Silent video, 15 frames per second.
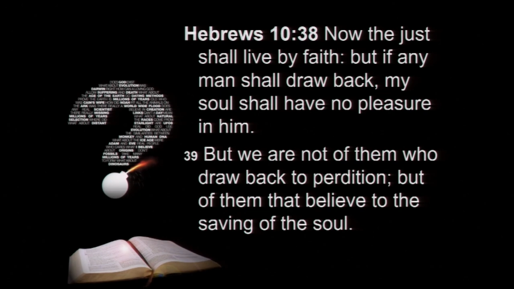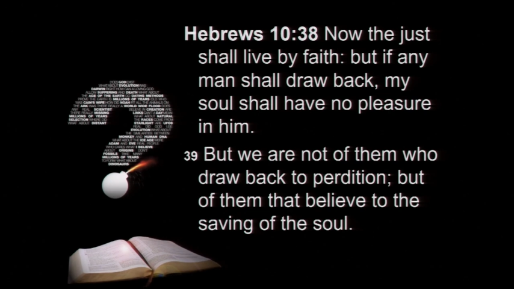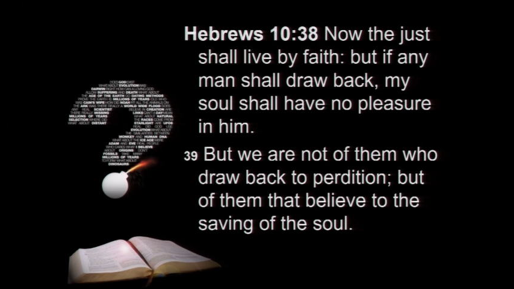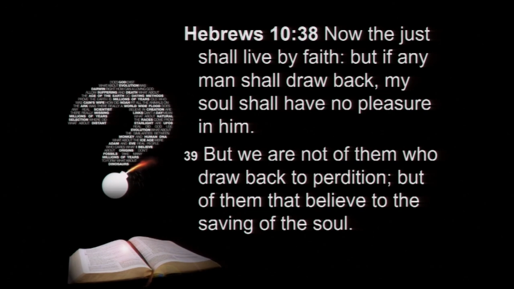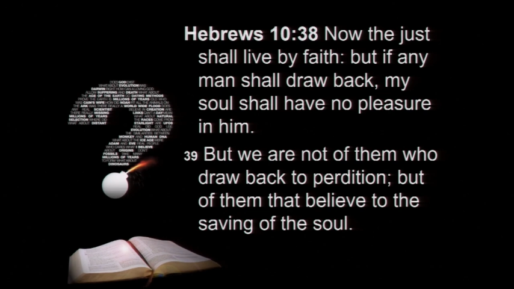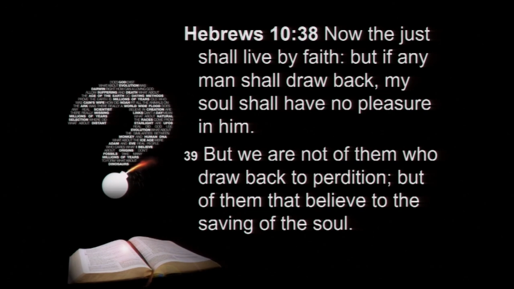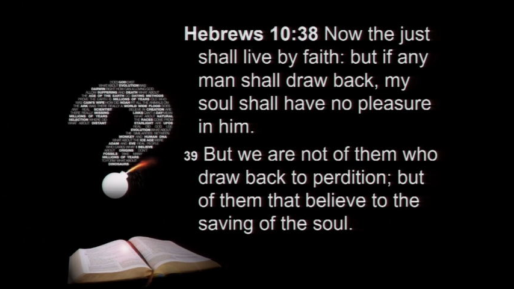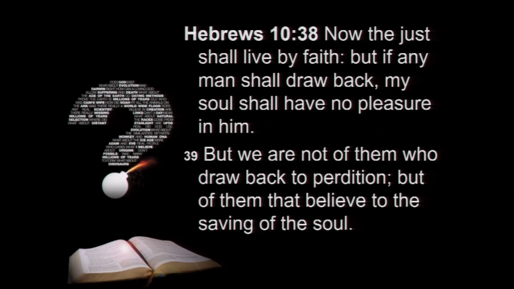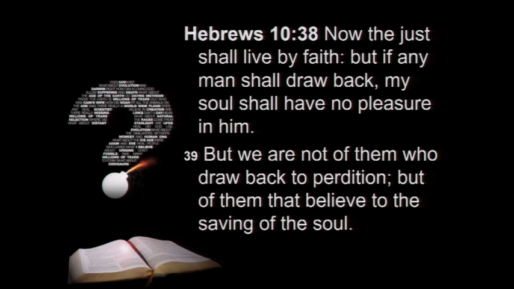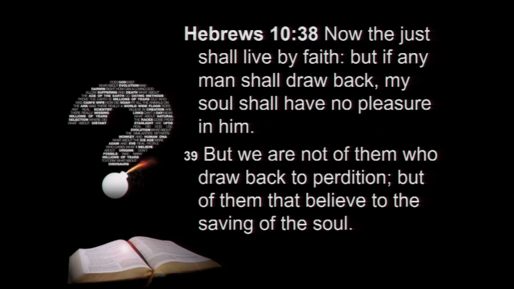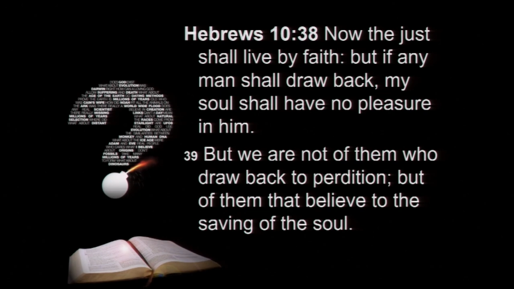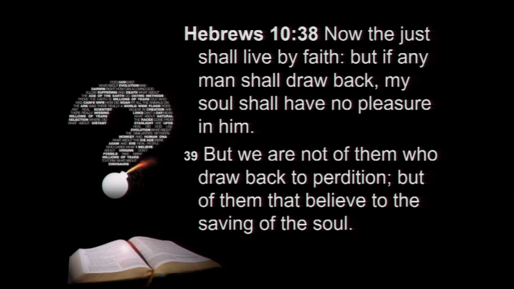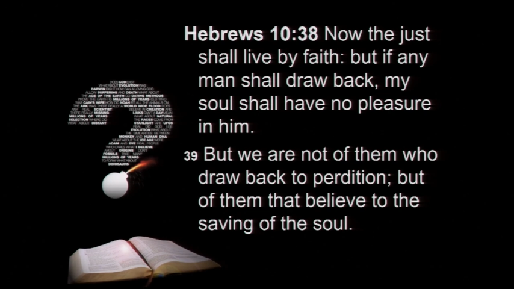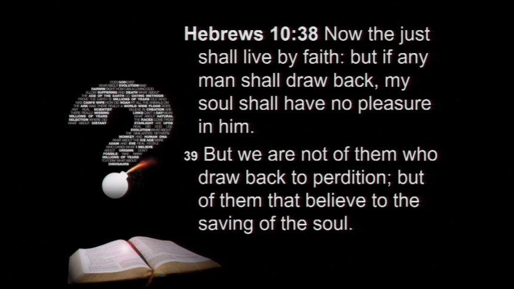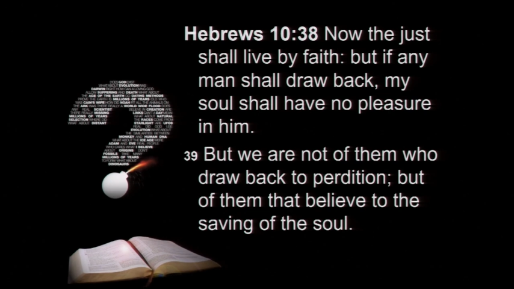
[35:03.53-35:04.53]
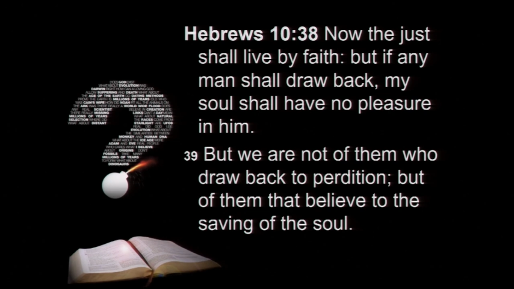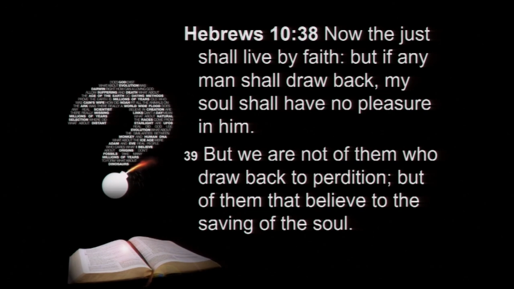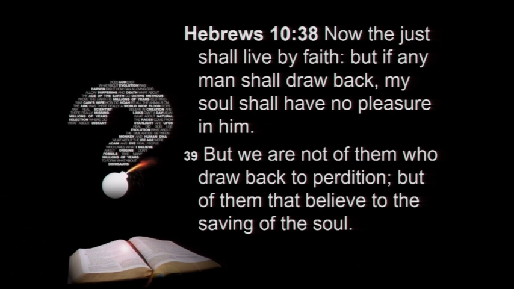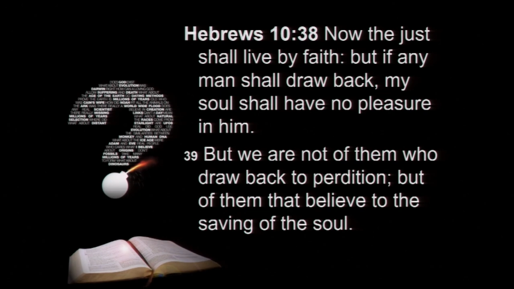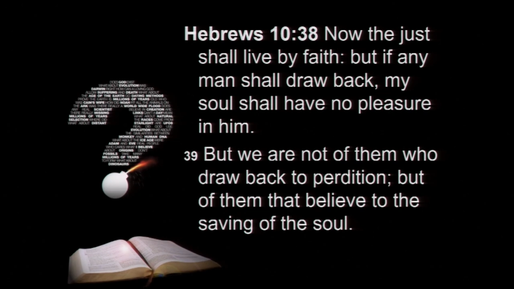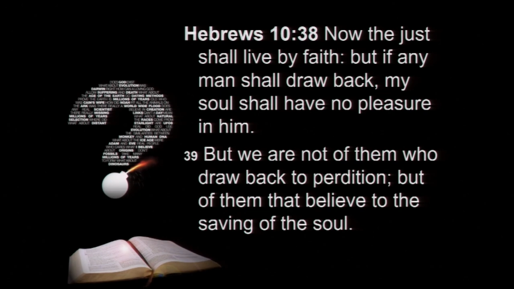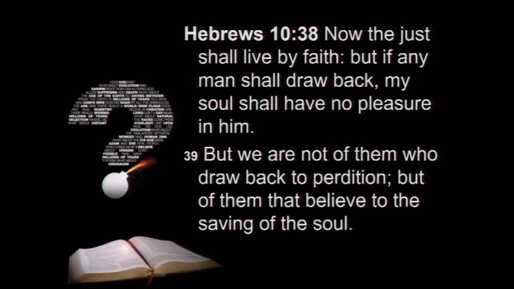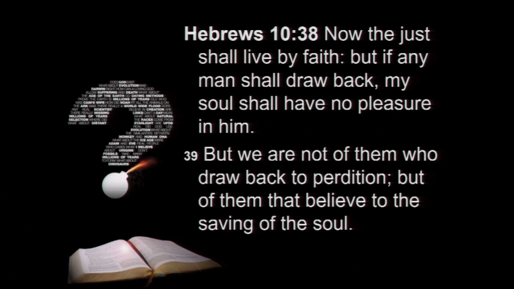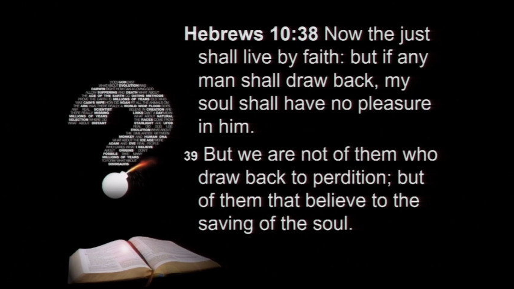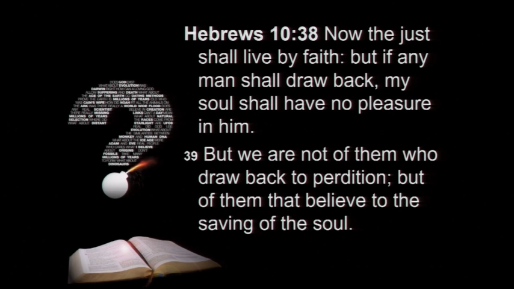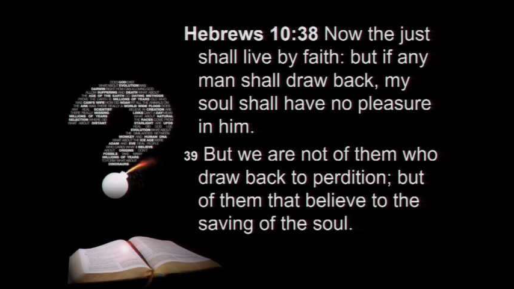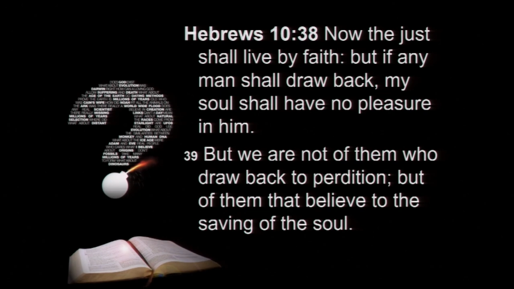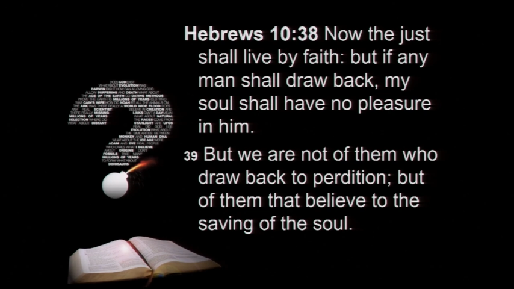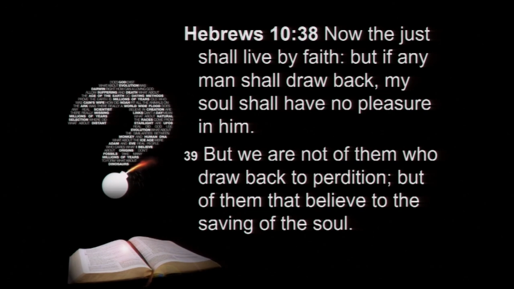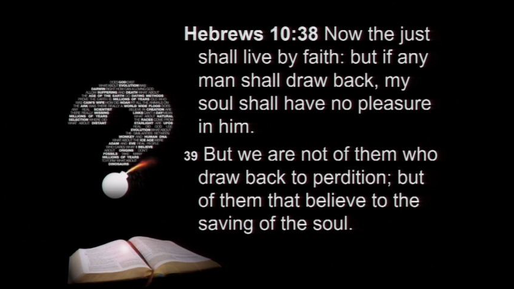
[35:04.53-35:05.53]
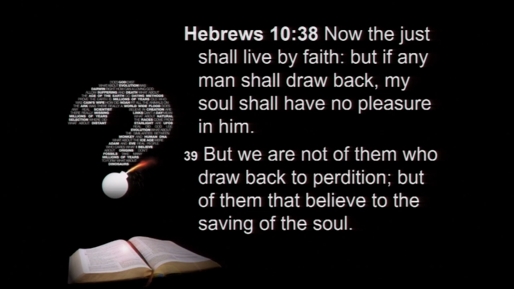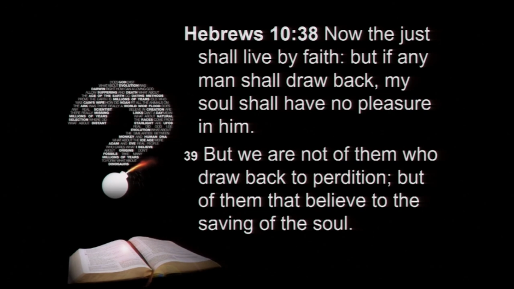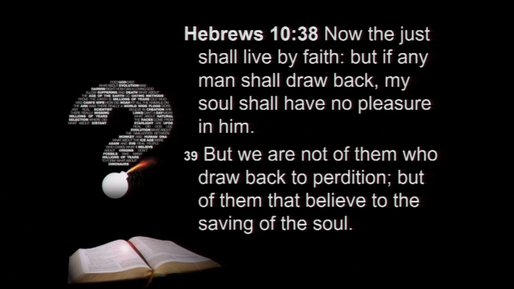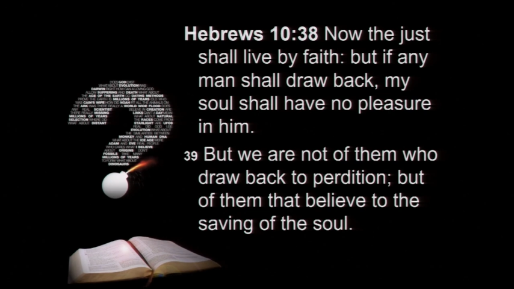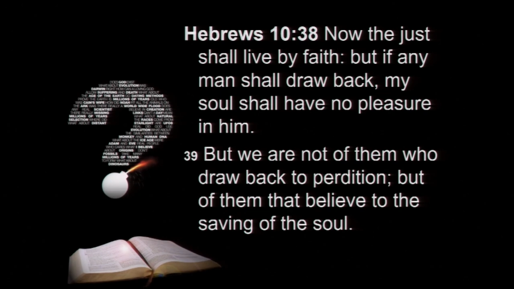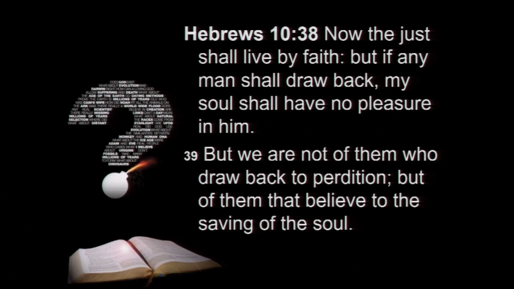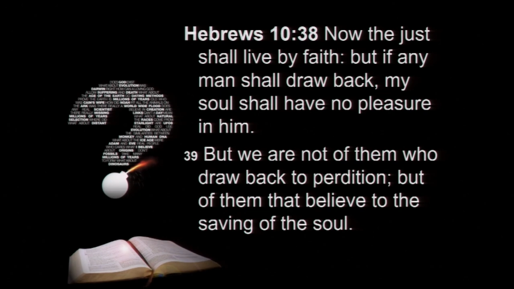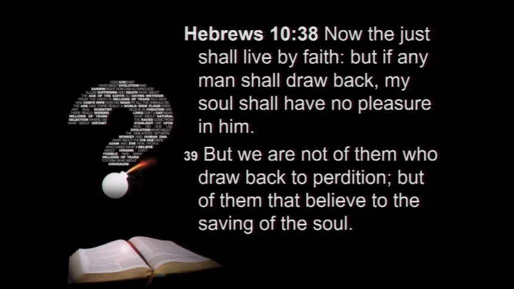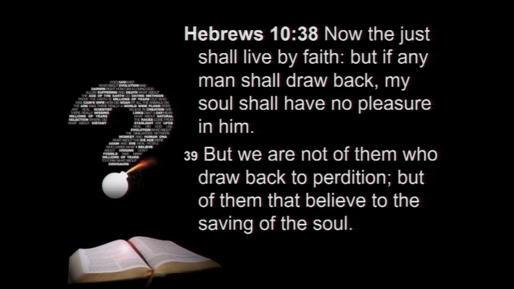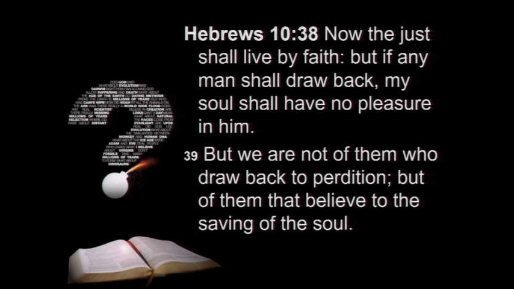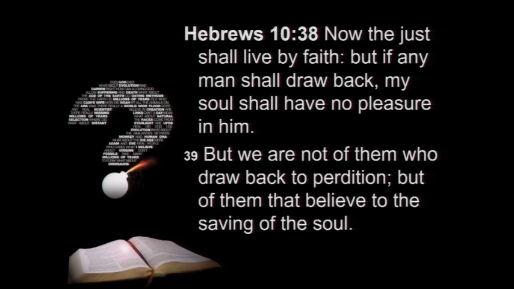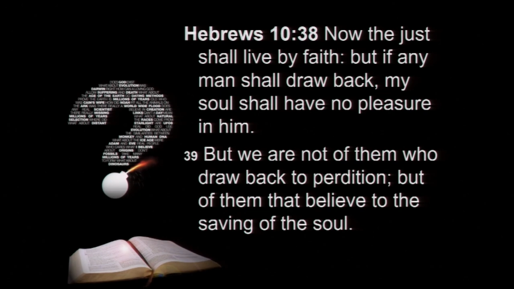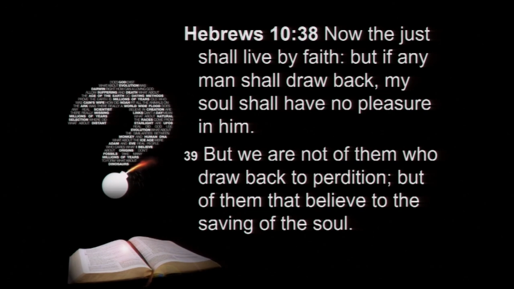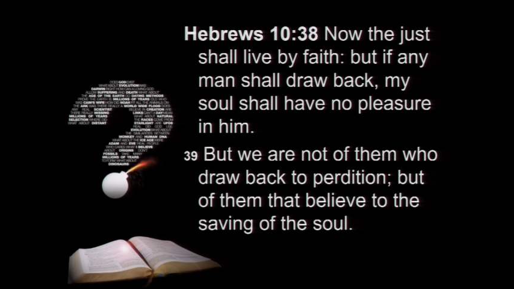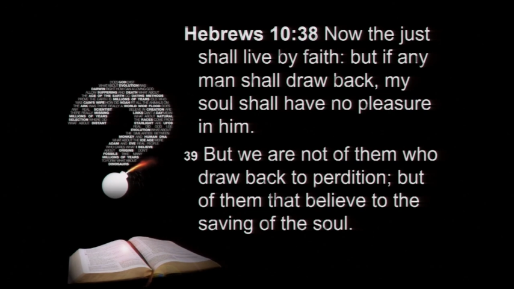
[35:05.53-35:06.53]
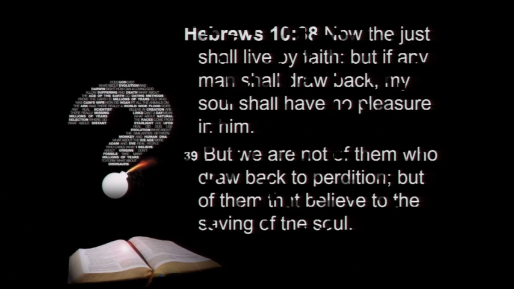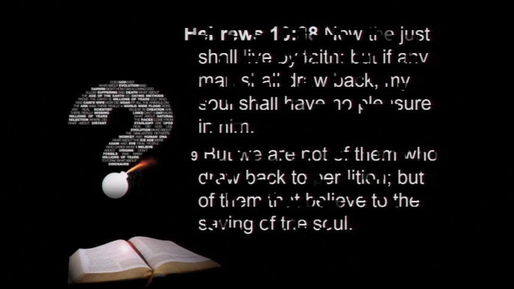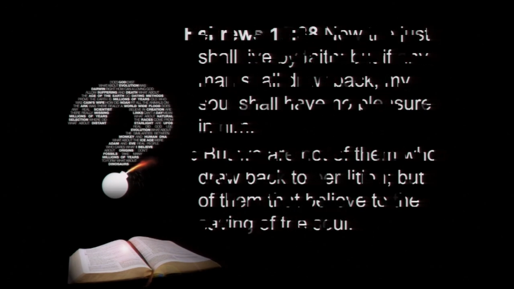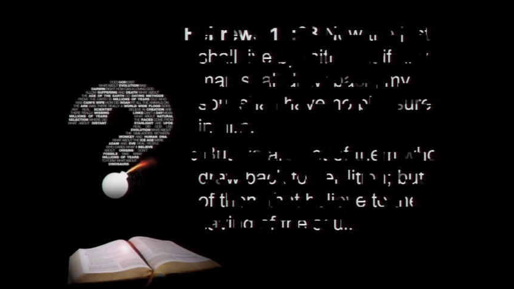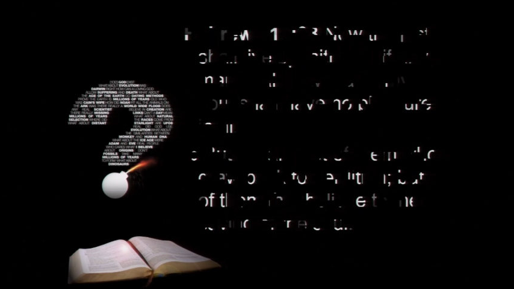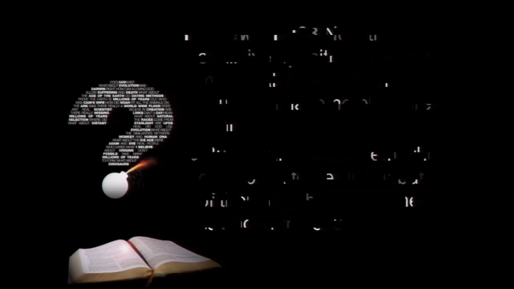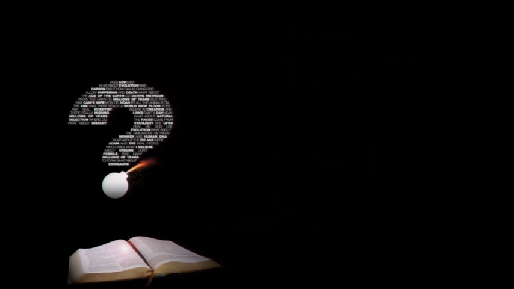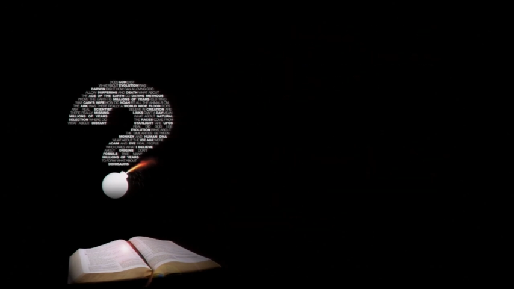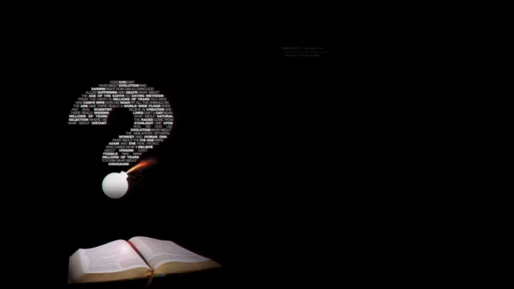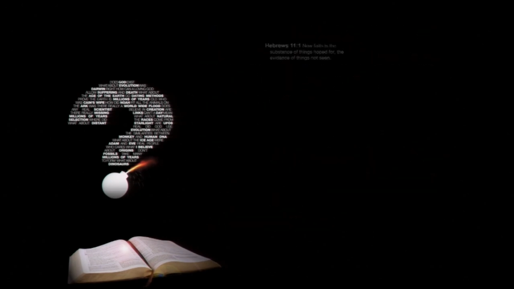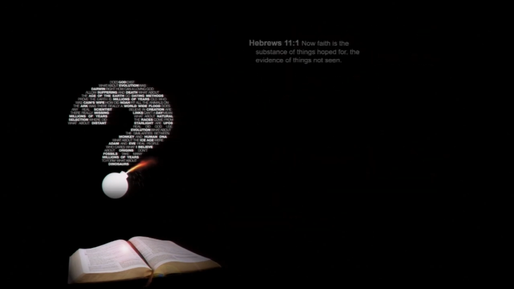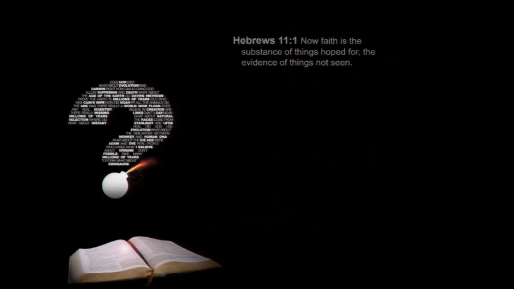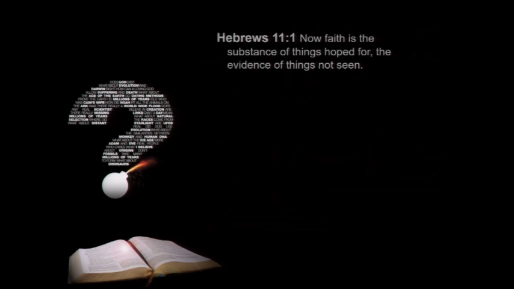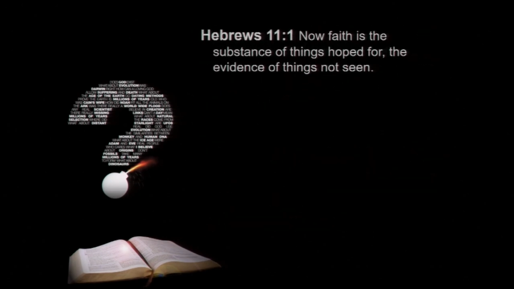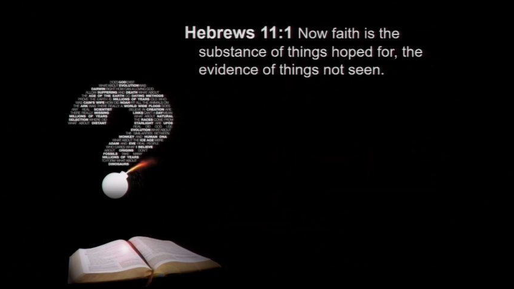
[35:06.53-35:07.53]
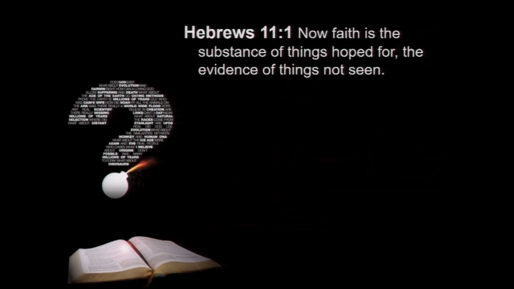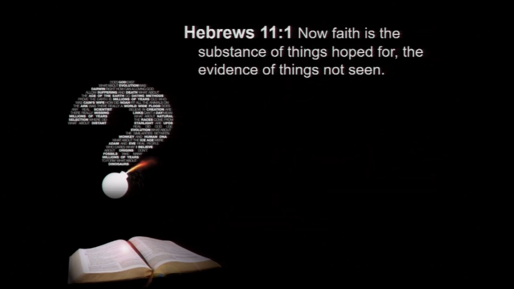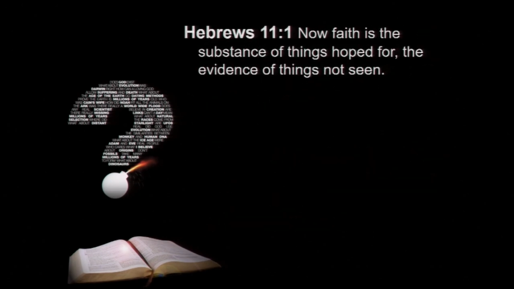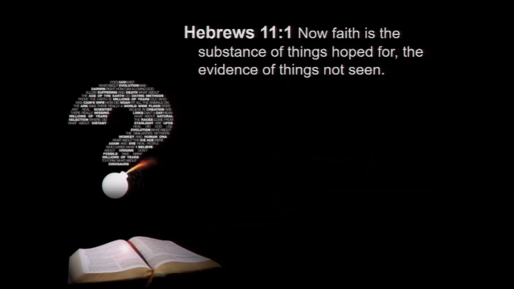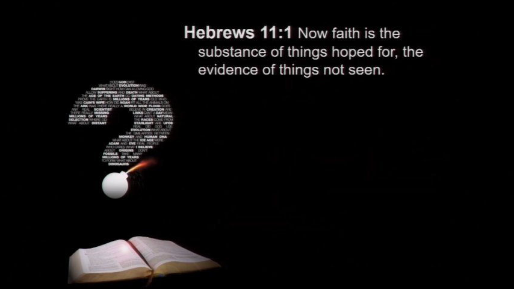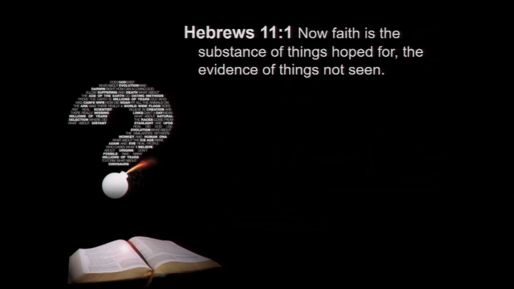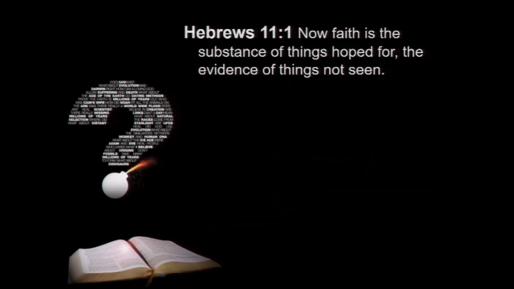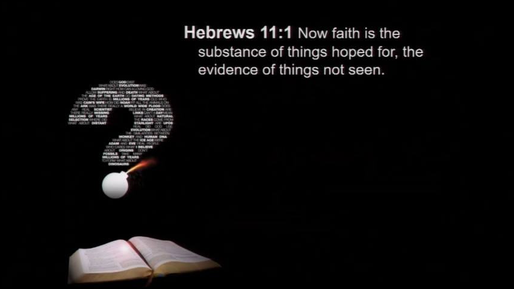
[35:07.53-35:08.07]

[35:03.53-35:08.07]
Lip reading: [unreadable: no face in view]